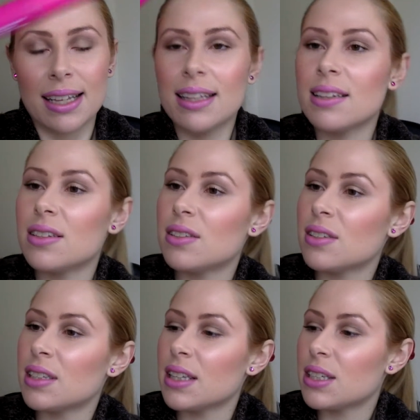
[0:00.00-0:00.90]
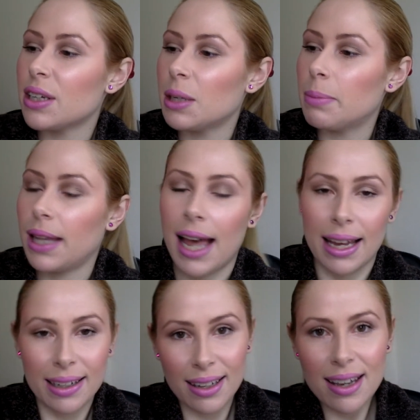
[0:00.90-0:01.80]
I think this is just in the shade
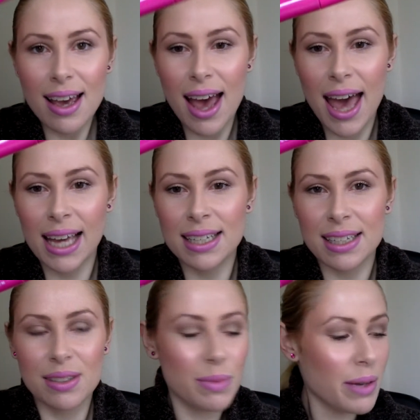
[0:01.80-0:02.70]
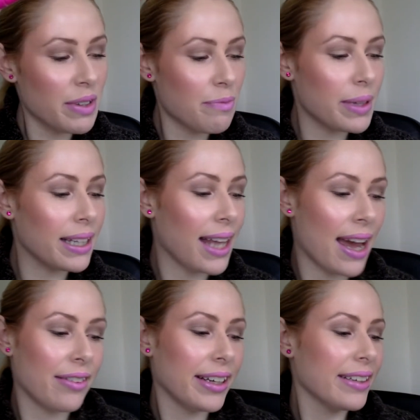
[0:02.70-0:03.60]
Black. And sometimes I've been
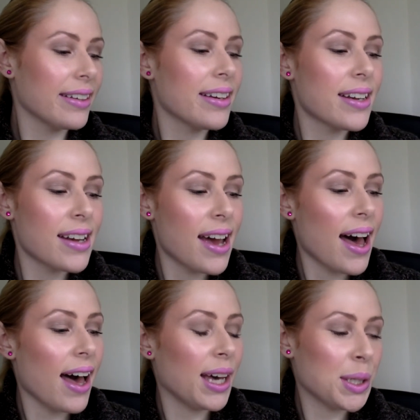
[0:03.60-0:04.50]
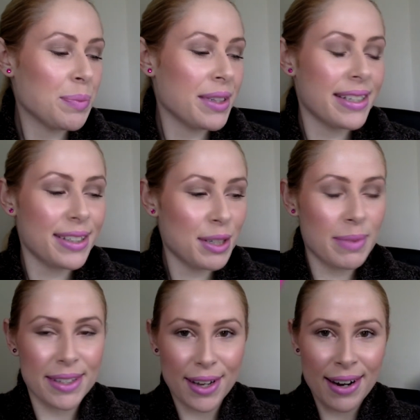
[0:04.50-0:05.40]
layering these two
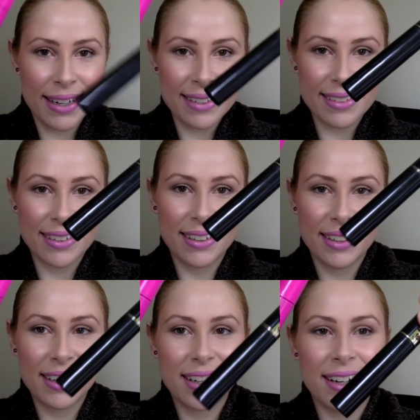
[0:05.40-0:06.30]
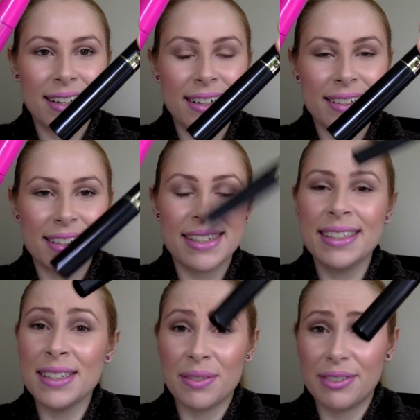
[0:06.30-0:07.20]
mascaras, because this
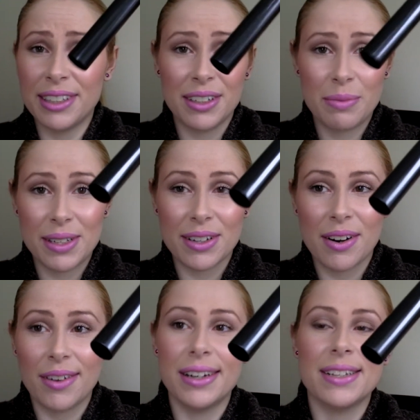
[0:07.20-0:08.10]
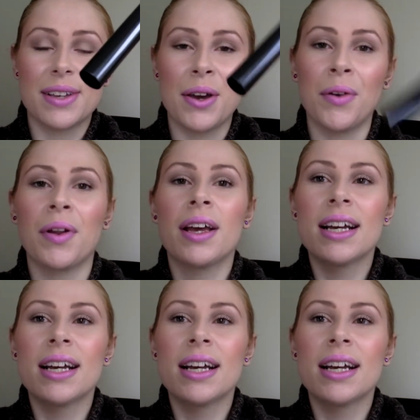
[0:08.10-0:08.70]
is a really good mascara on its own.